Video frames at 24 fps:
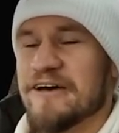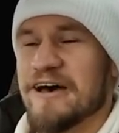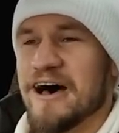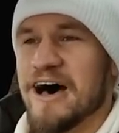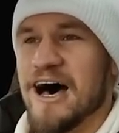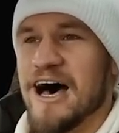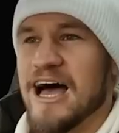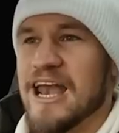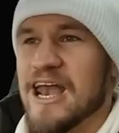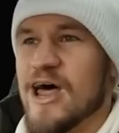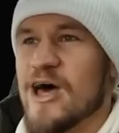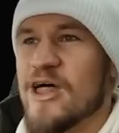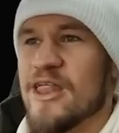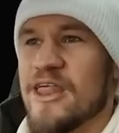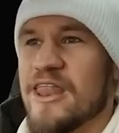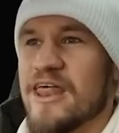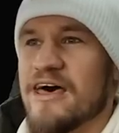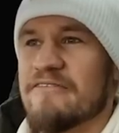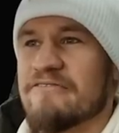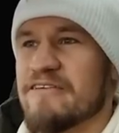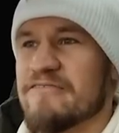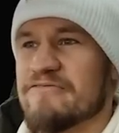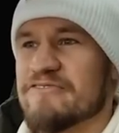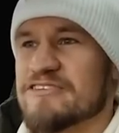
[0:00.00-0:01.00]
I know that
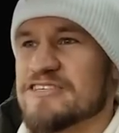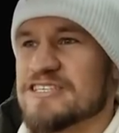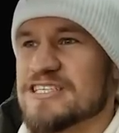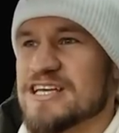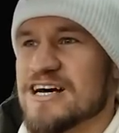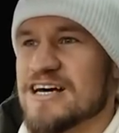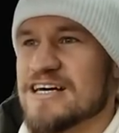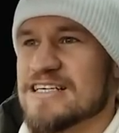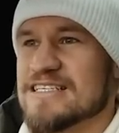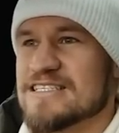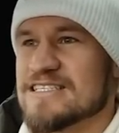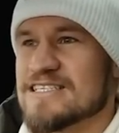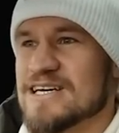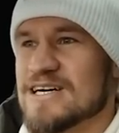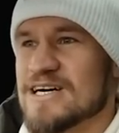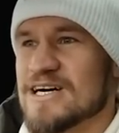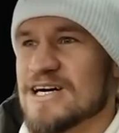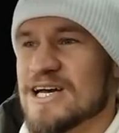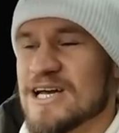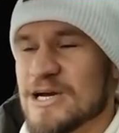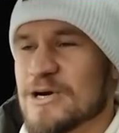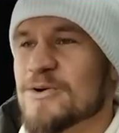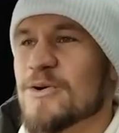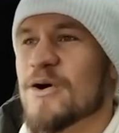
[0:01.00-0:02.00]
I've emphasized
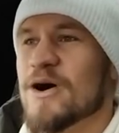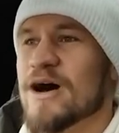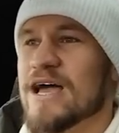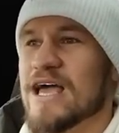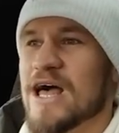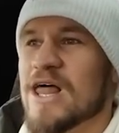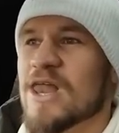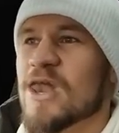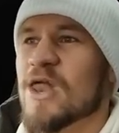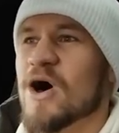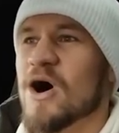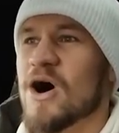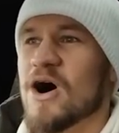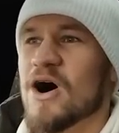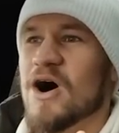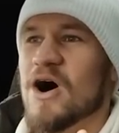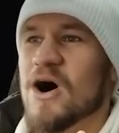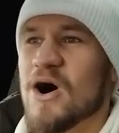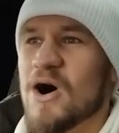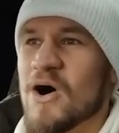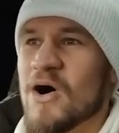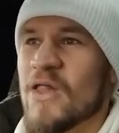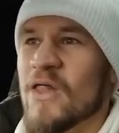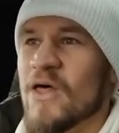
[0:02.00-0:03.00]
quite a lot
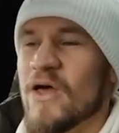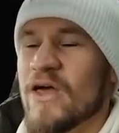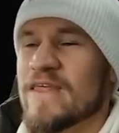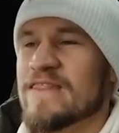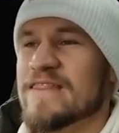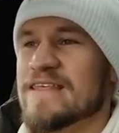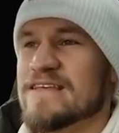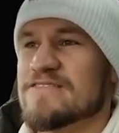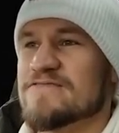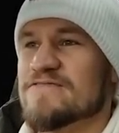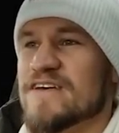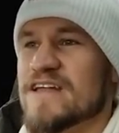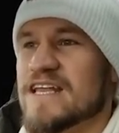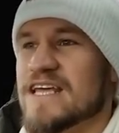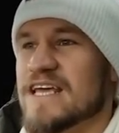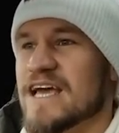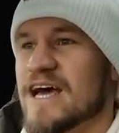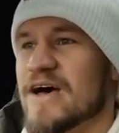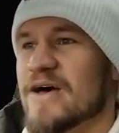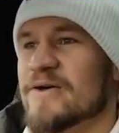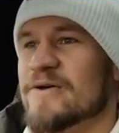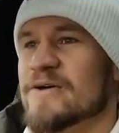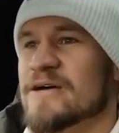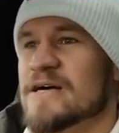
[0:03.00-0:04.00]
on, in this
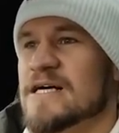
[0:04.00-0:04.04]
video,